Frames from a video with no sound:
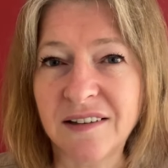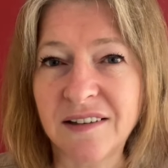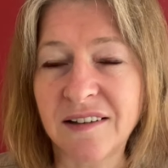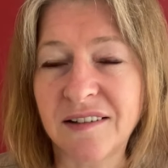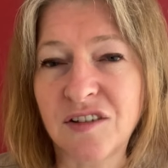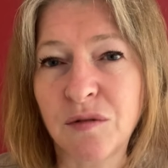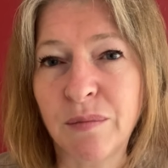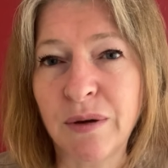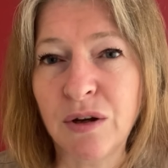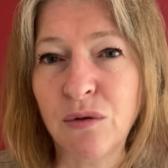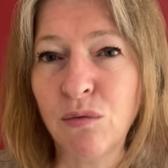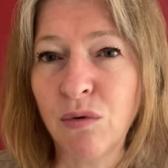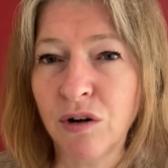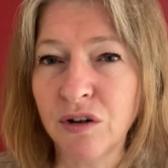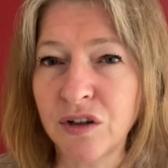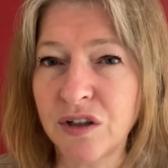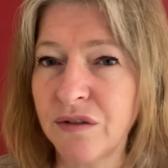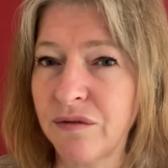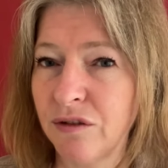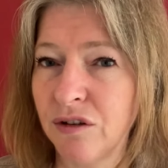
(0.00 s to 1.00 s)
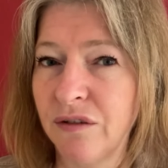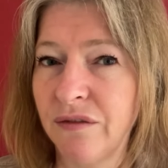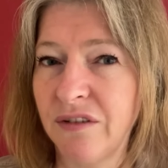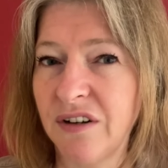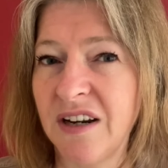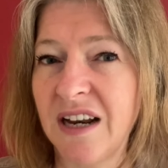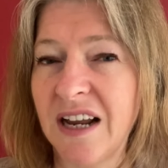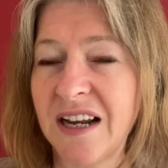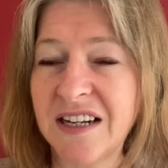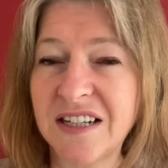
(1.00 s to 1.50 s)
is to be watchful for
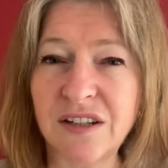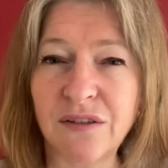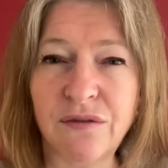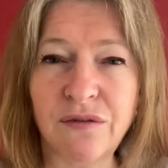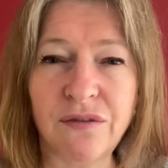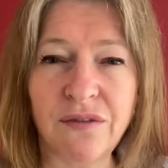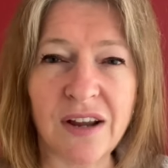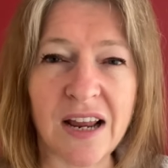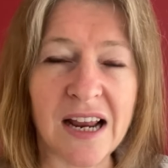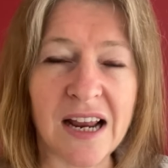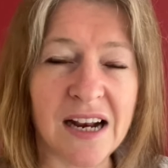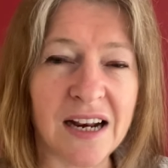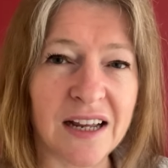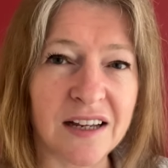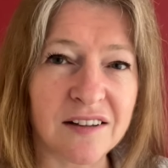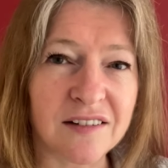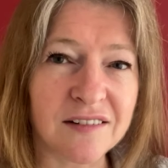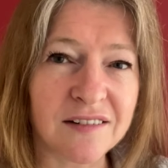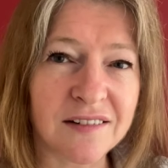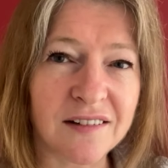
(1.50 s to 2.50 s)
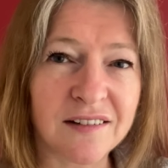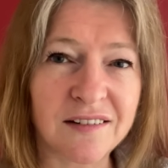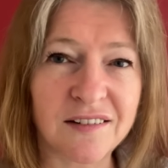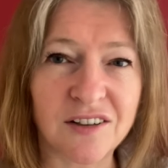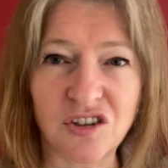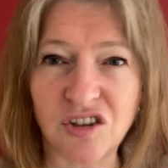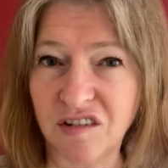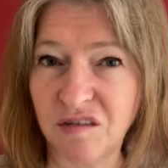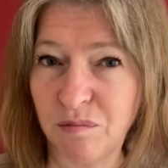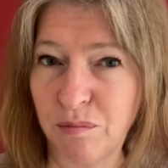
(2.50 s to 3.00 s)
negative feelings,
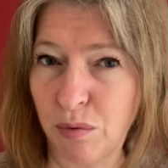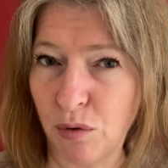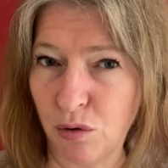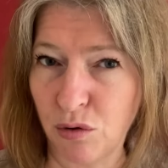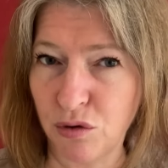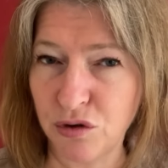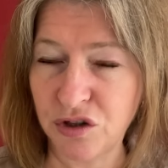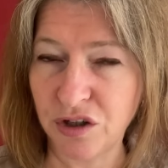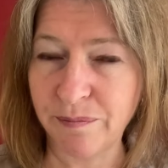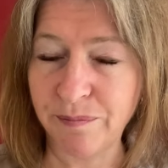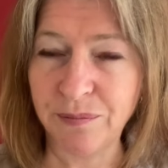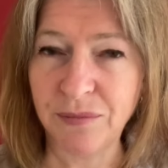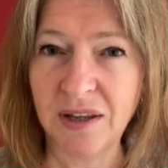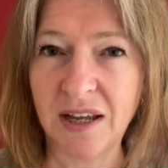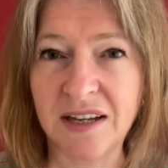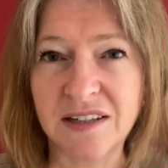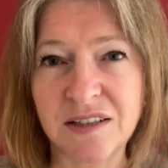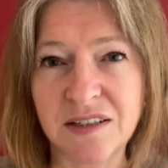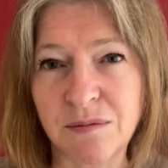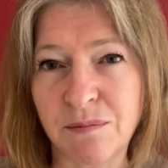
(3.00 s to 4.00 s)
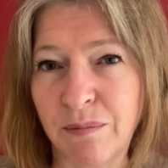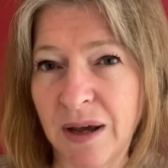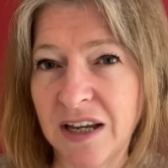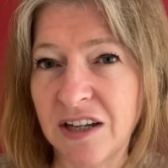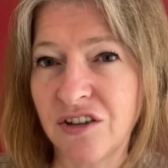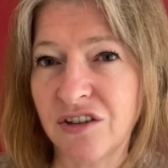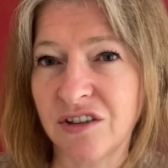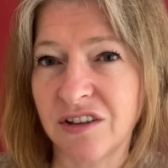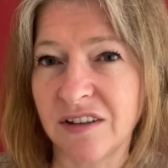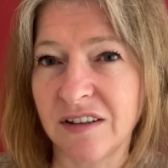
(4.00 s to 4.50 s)
such as boredom and
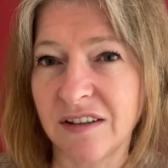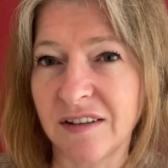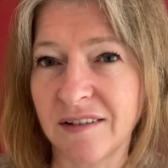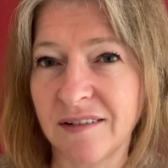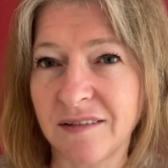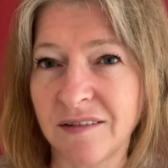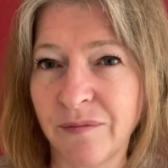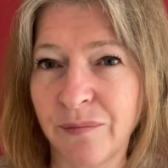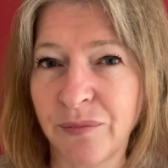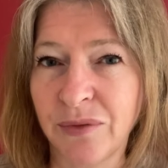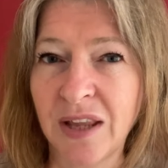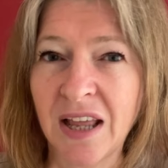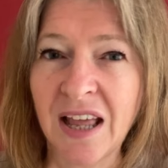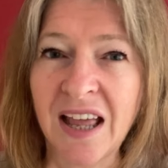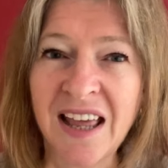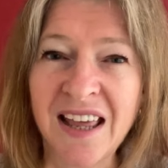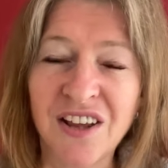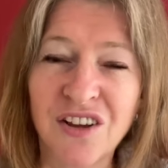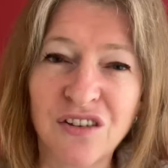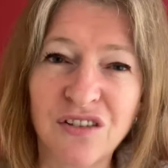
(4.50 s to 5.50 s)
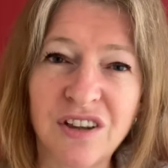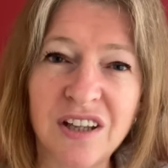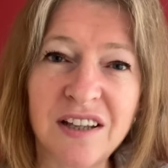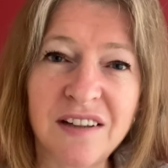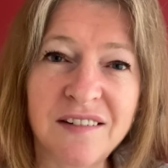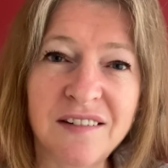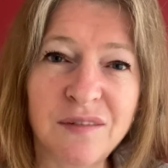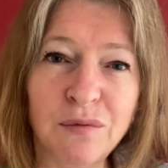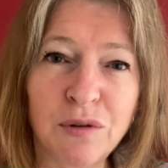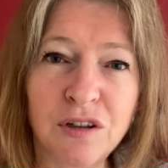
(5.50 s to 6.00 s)
impatience.
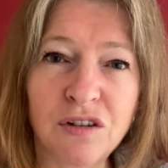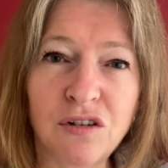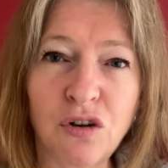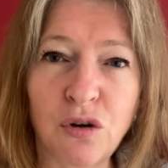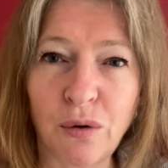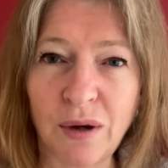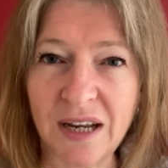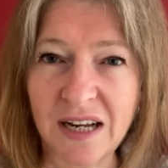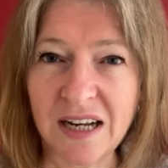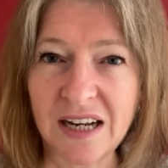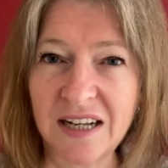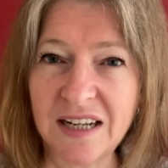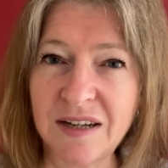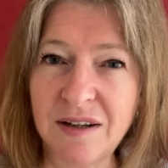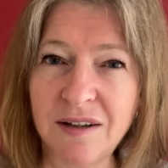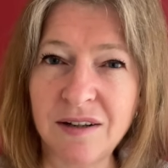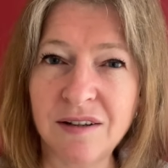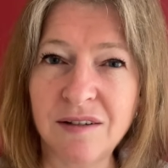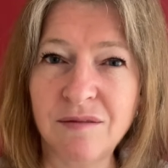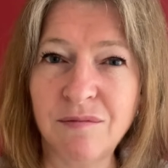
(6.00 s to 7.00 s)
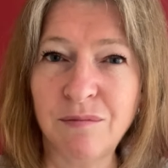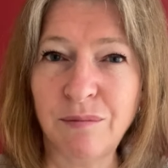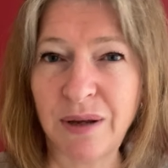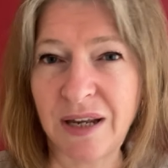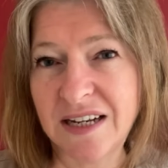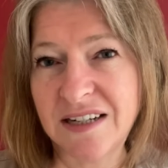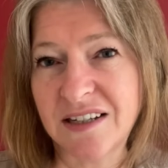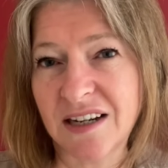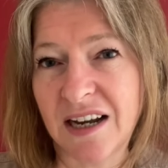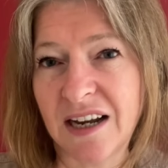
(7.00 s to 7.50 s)
These will quickly
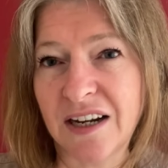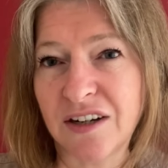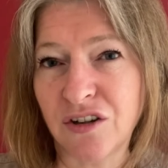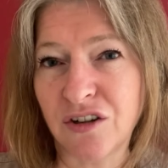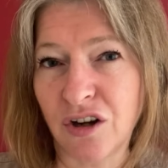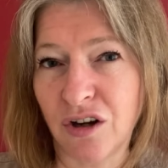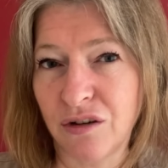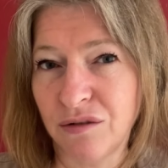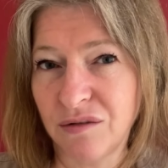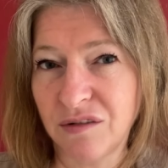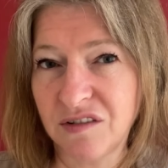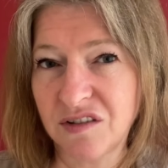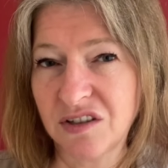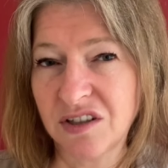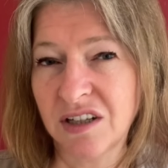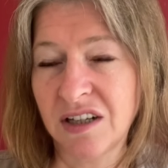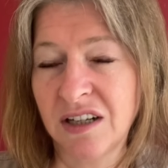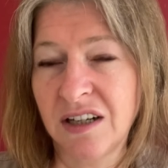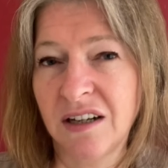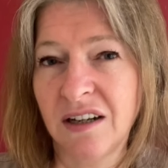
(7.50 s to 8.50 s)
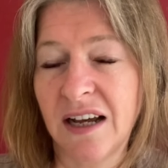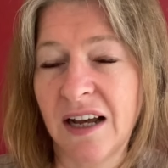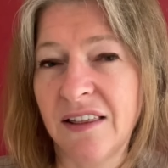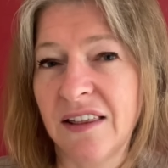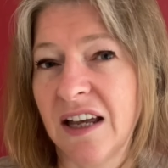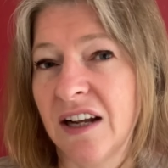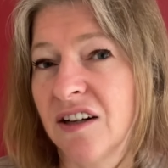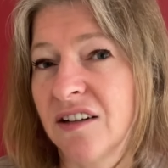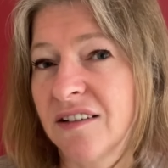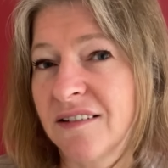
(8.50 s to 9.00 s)
be diagnosed and
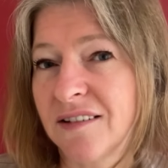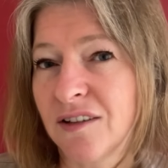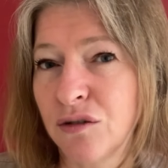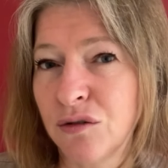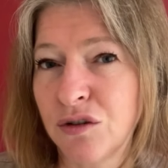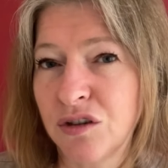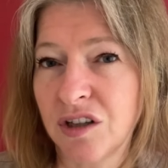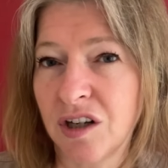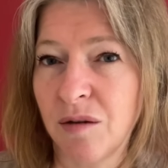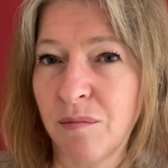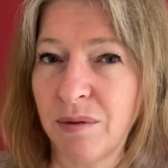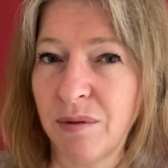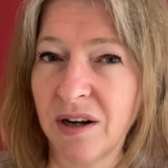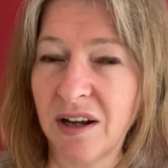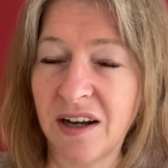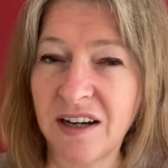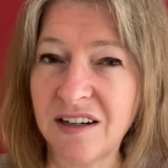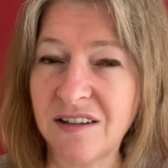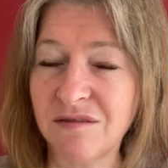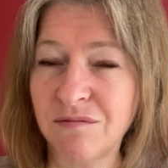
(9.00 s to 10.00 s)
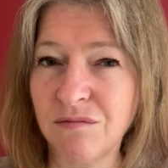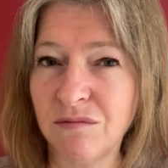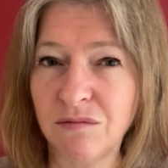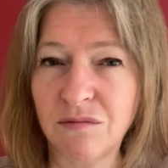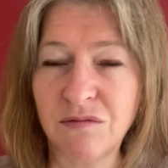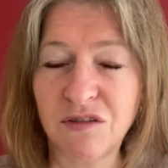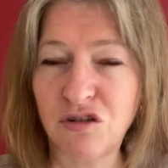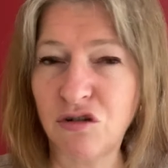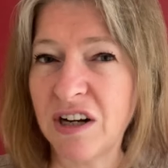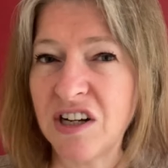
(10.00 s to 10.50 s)
then a solution applied
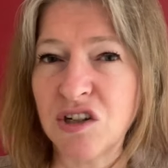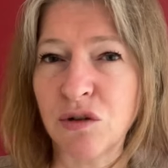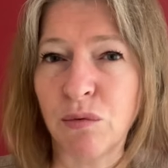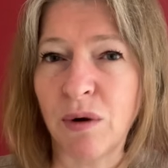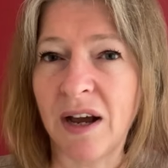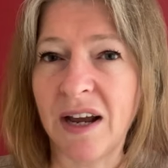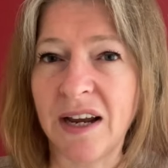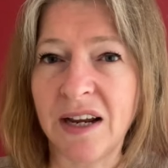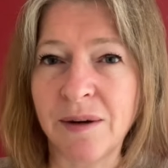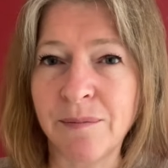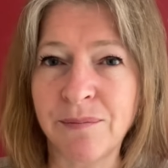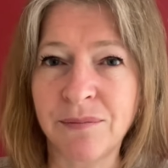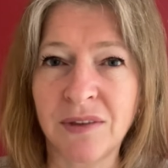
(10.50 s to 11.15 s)
straight away.